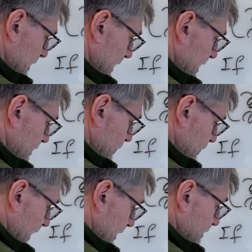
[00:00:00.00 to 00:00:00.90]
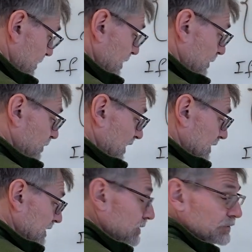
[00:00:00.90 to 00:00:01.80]
h times
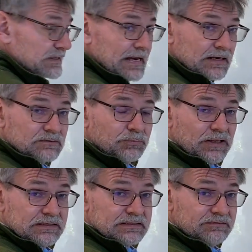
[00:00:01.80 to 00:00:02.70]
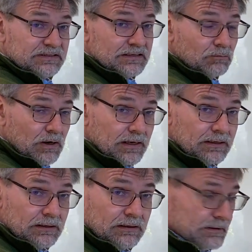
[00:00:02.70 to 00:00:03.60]
du dx plus dv dy,
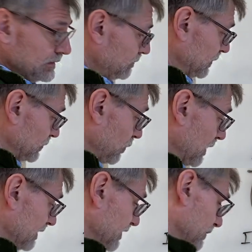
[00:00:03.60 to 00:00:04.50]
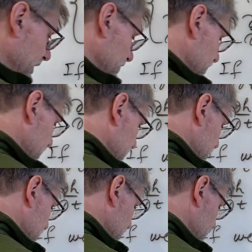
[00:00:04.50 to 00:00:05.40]
but no y variation, this is
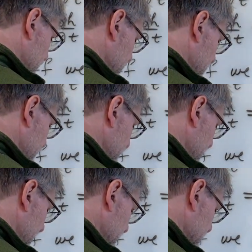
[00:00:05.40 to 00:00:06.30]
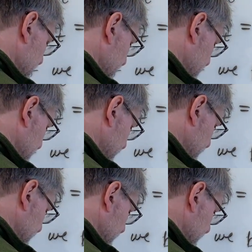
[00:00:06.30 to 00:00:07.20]
still just du dx
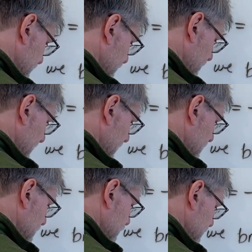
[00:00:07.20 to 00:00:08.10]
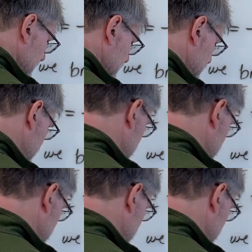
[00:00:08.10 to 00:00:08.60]
equals 0.